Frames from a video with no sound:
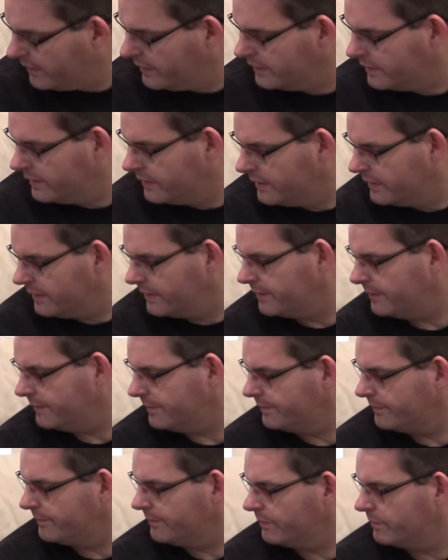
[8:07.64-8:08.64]

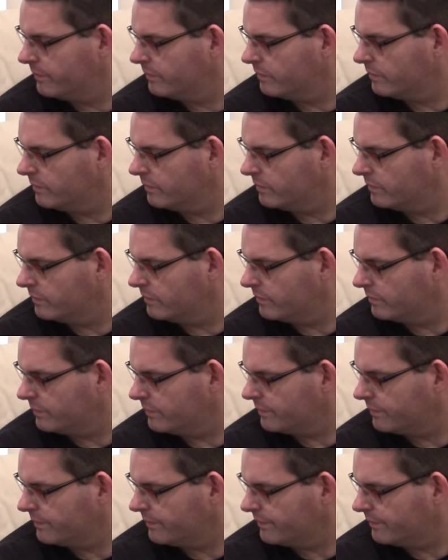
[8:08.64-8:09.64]

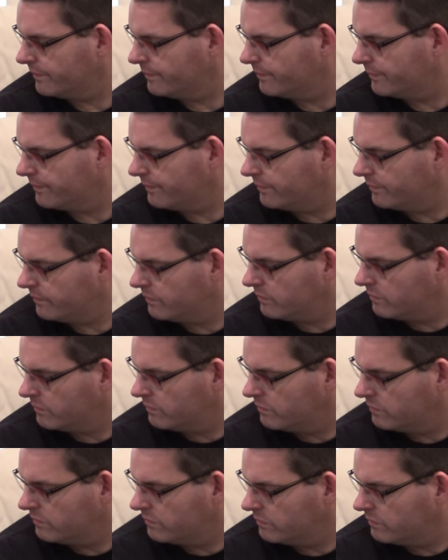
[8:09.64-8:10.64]

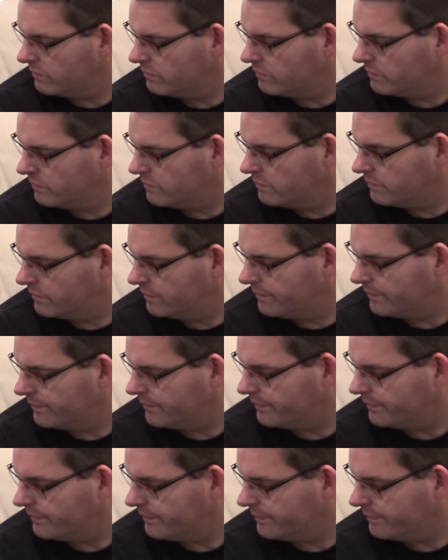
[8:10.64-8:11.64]

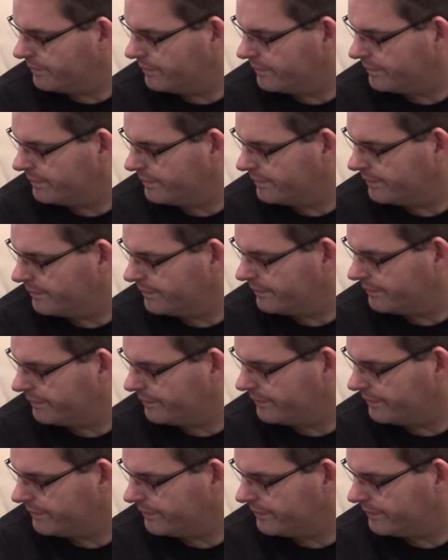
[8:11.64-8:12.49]
This person isn't speaking.